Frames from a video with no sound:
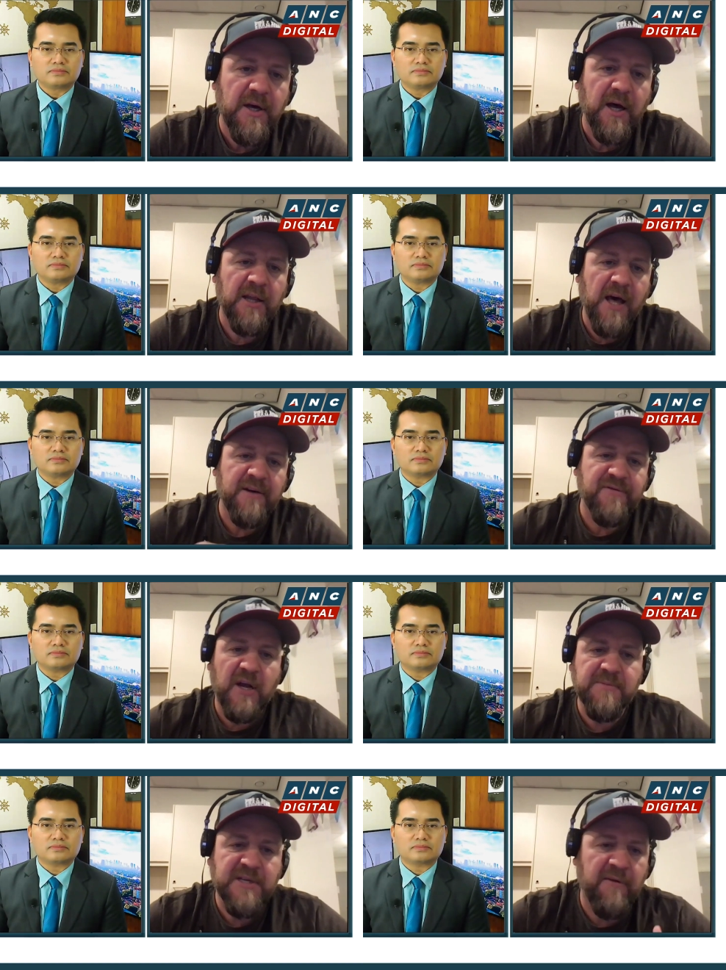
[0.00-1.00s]
Speaker 1: a lot of
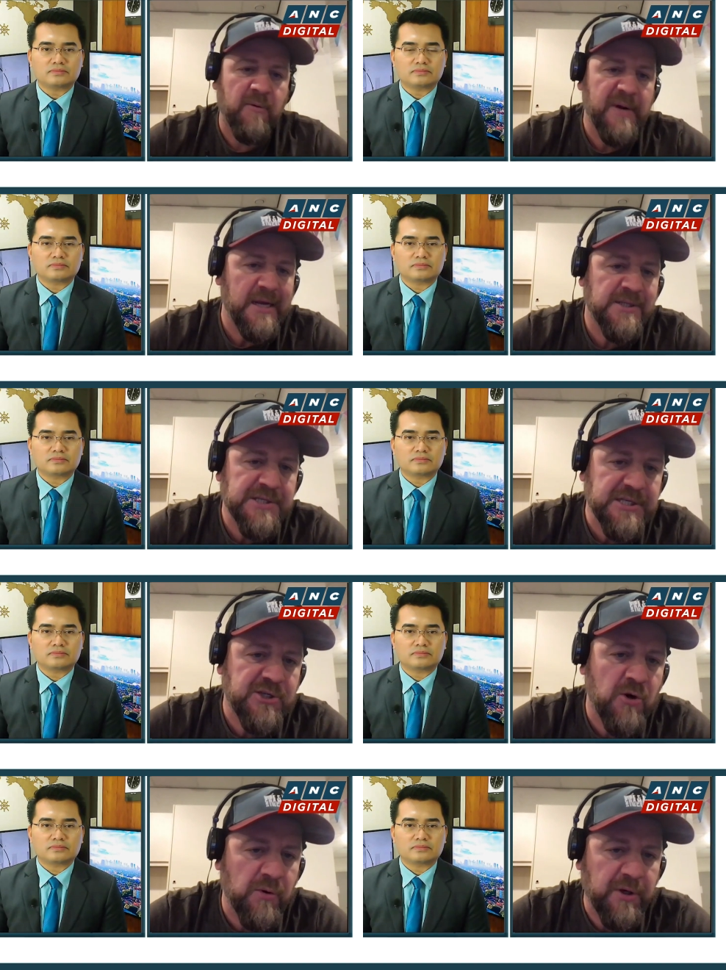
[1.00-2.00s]
times government agencies
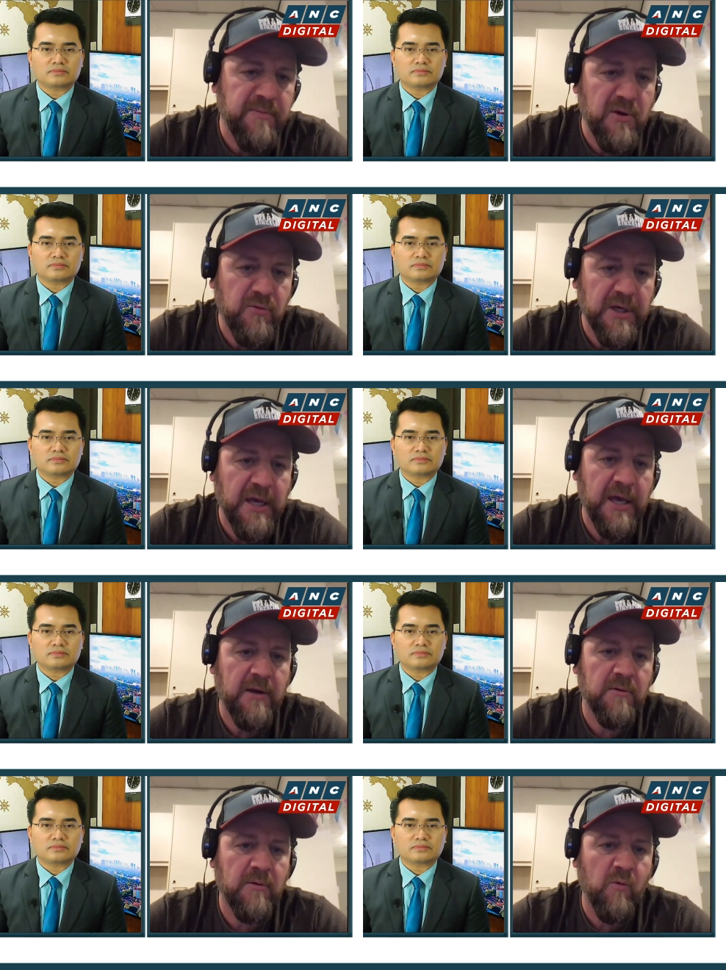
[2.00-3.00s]
don't
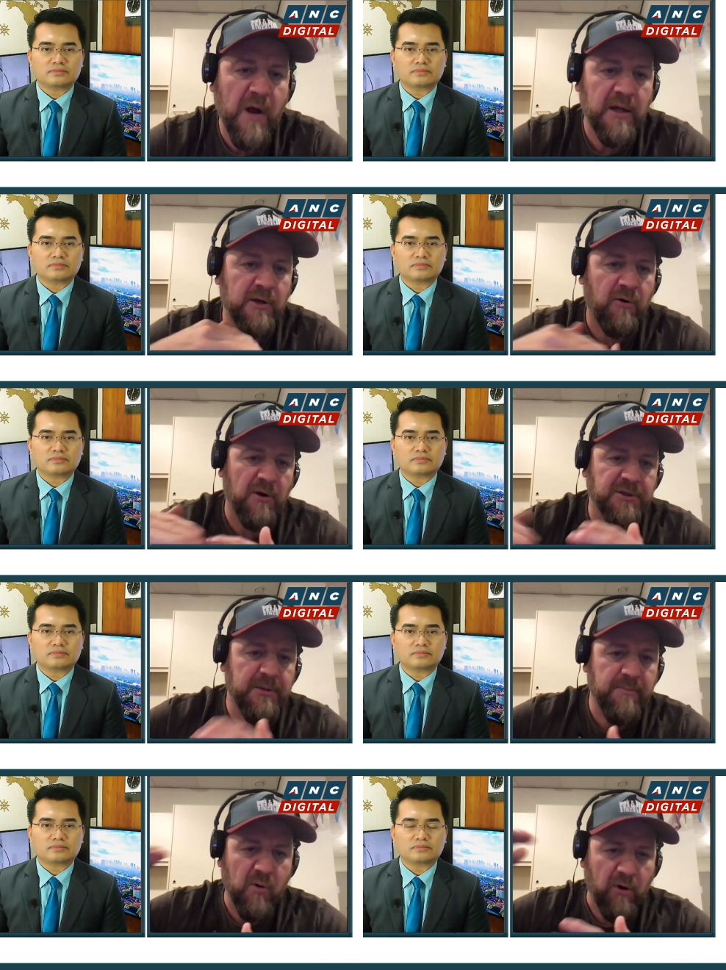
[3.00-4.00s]
communicate well across the
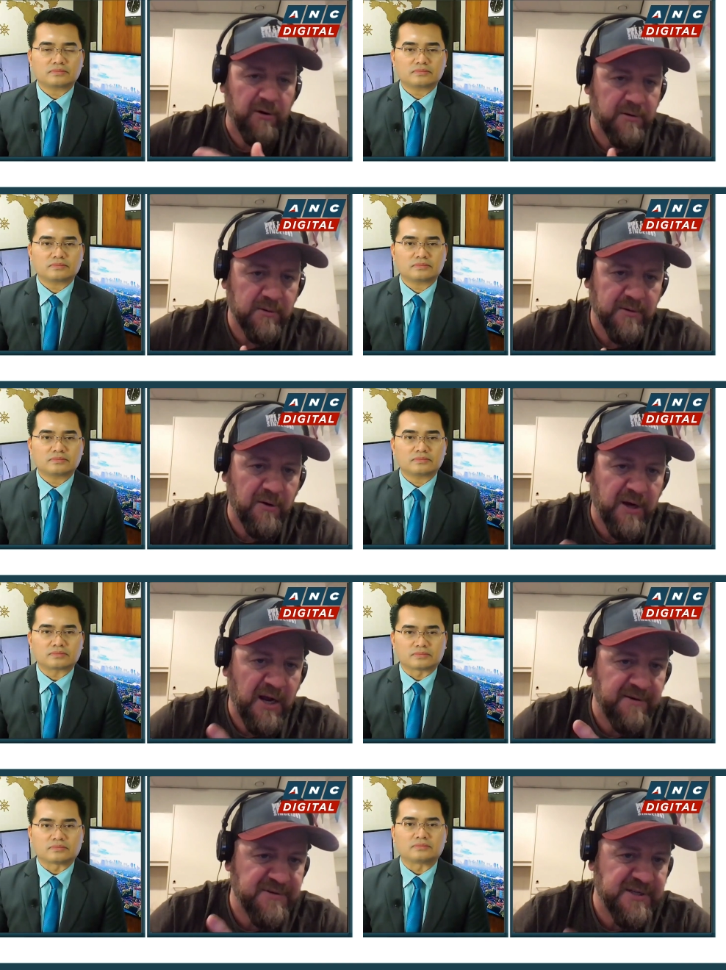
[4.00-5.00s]
board. They're
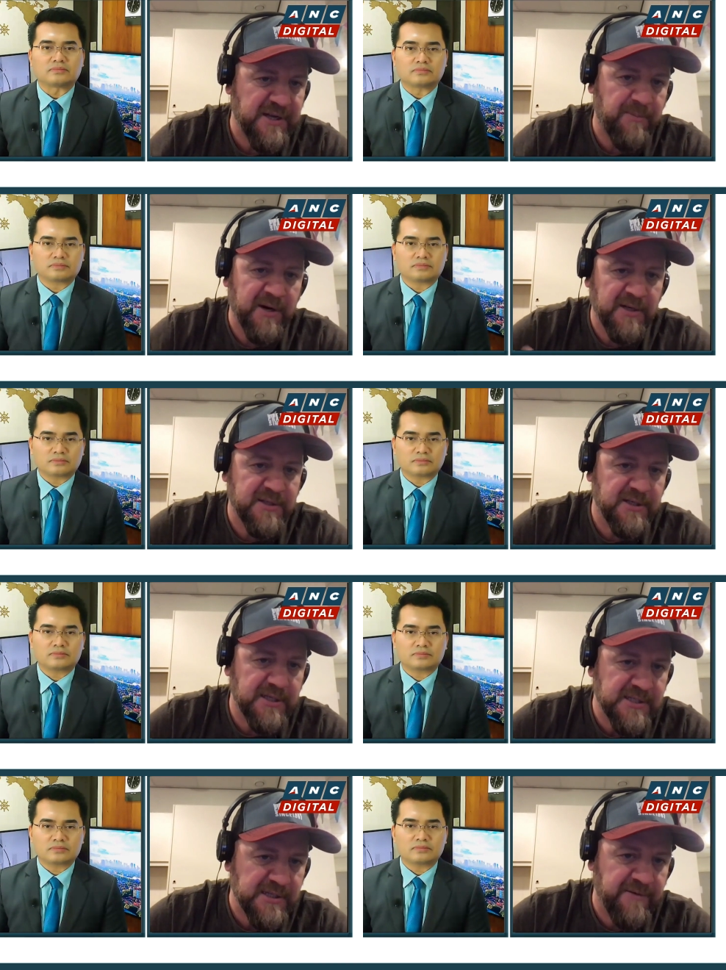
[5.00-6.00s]
kind mm-hmm. of separate
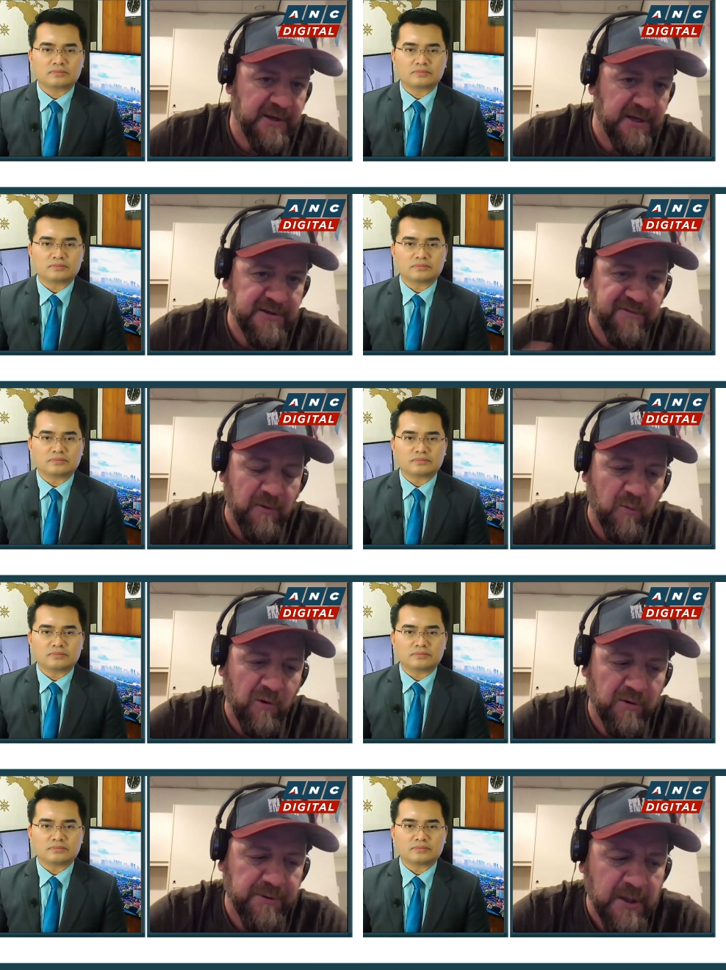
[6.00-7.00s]
entities living in a different
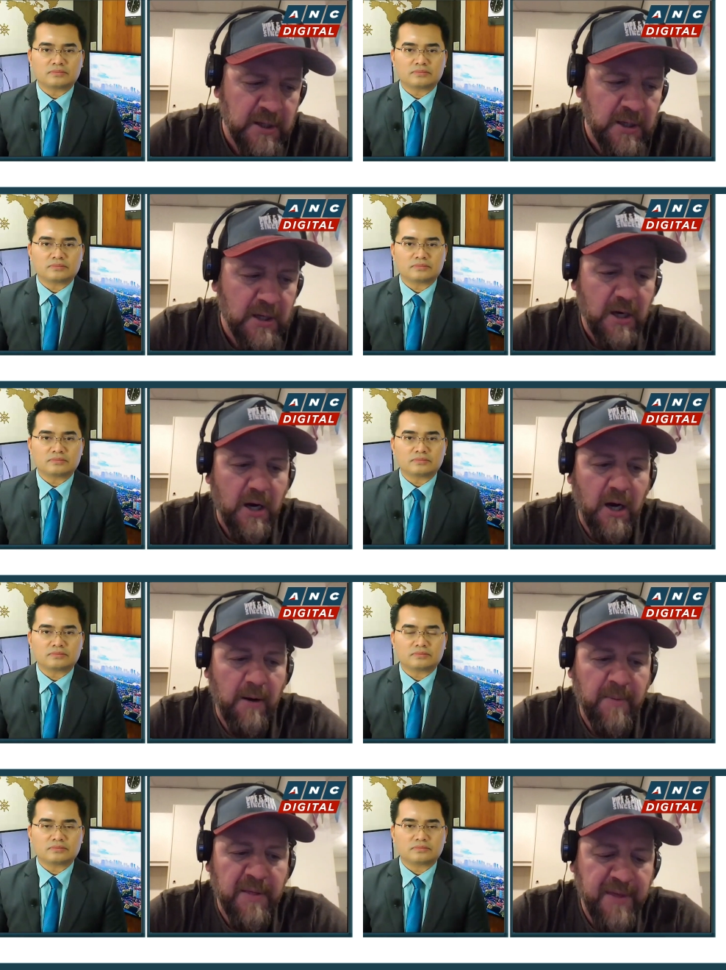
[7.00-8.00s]
world.
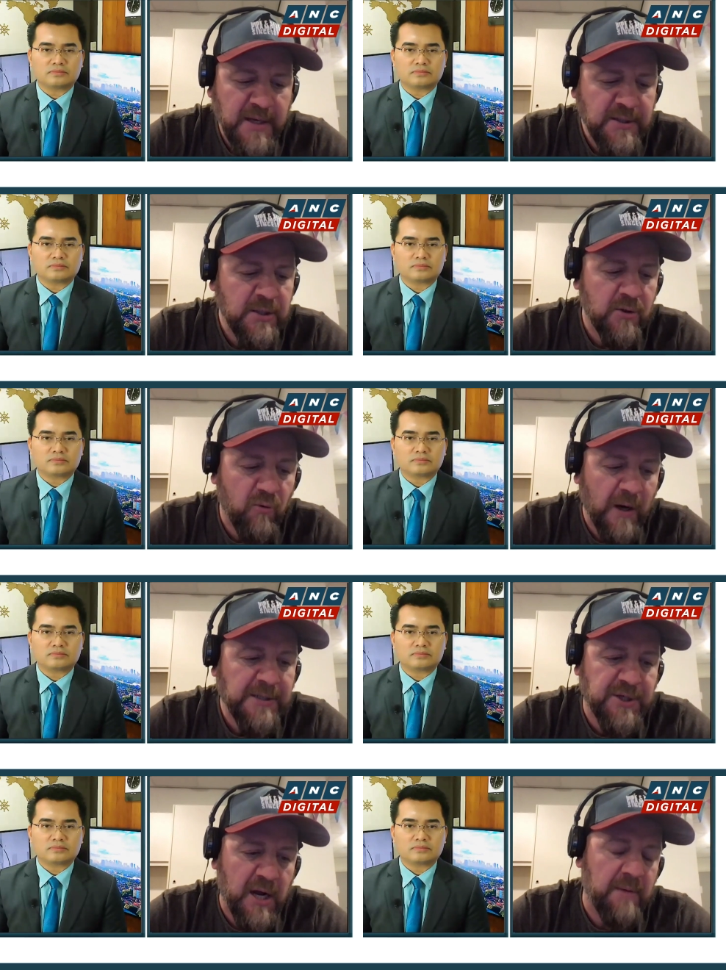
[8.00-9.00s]
Uh, but they did a
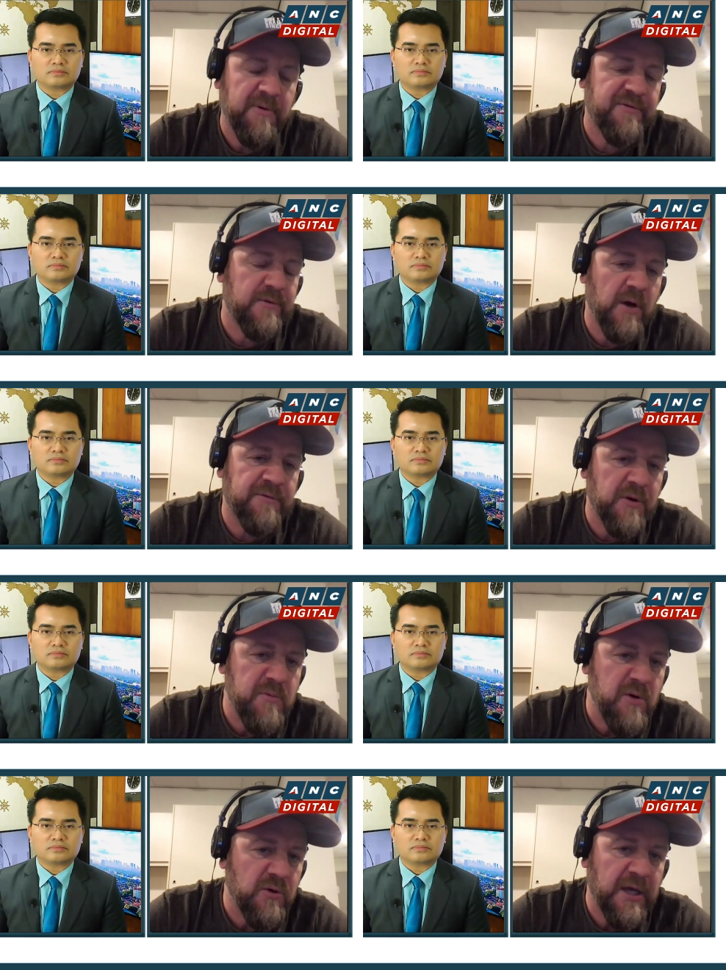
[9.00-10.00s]
great job of of
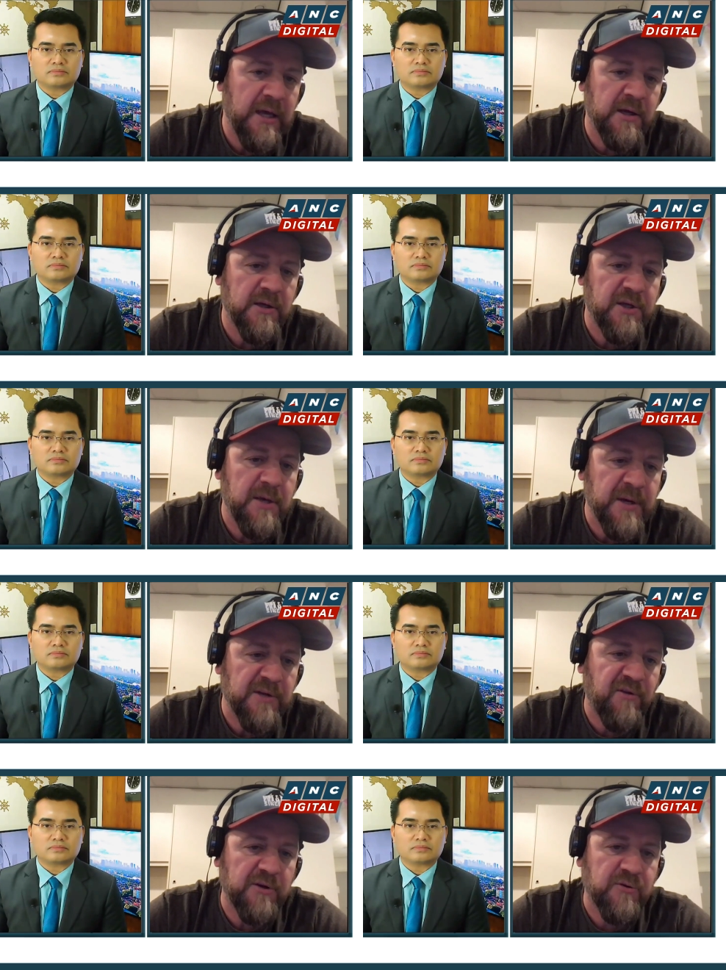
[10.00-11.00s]
communicating and keeping
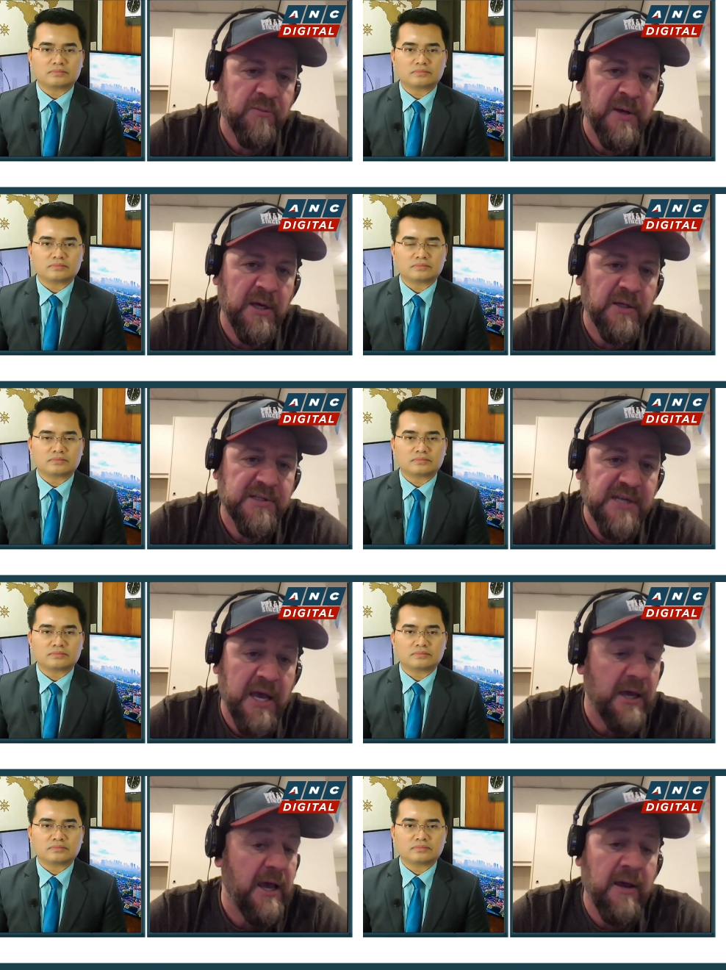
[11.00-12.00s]
in touch with me and
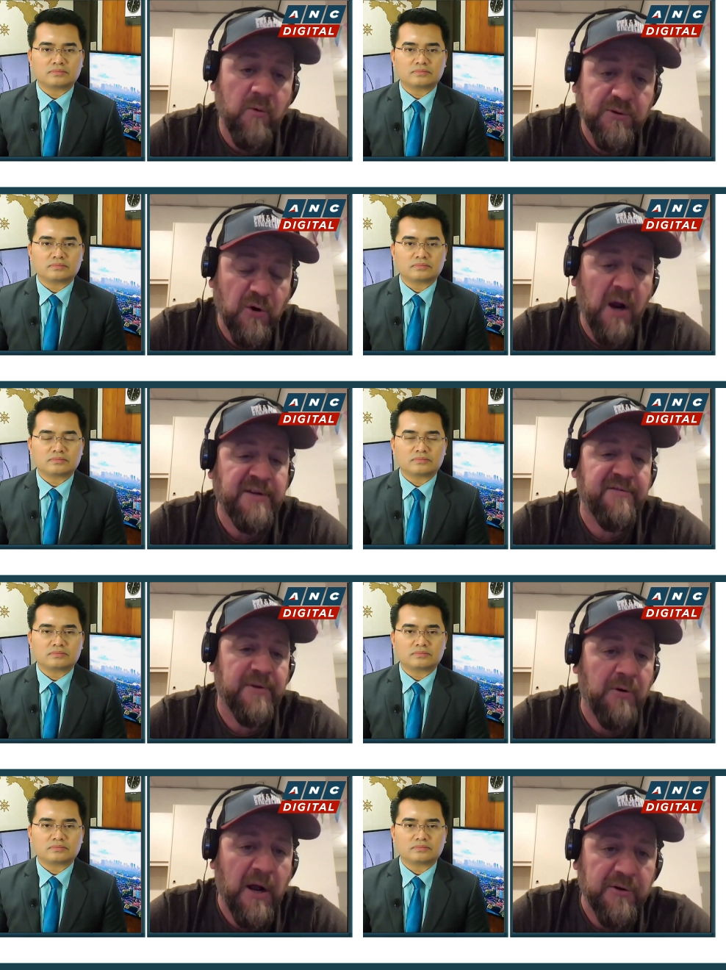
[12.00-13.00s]
saying, hey, we're trying to
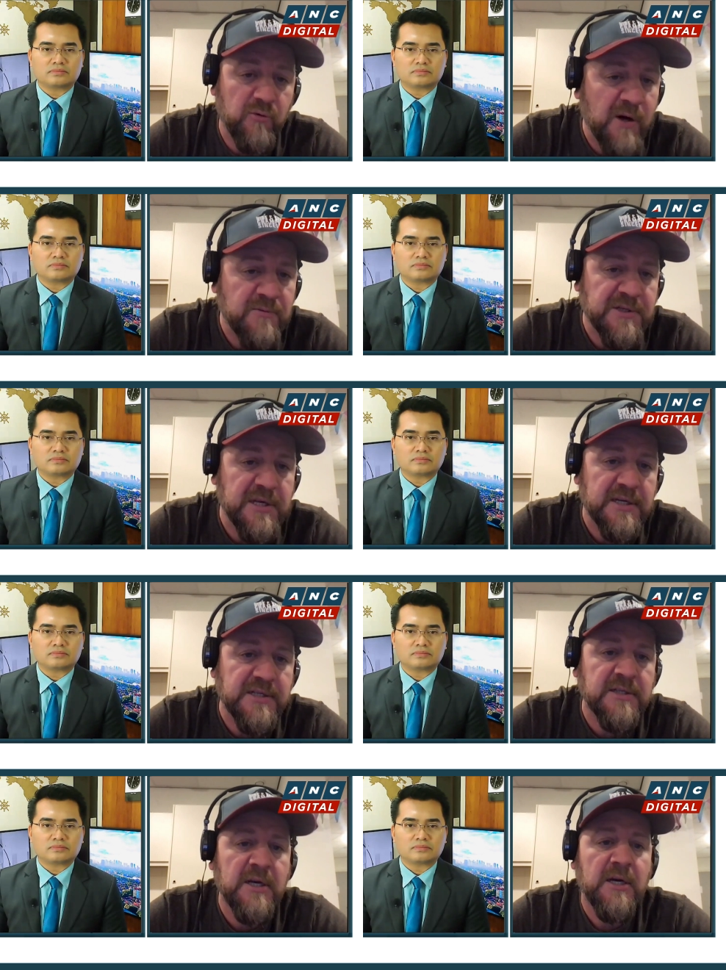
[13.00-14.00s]
figure out who owns this.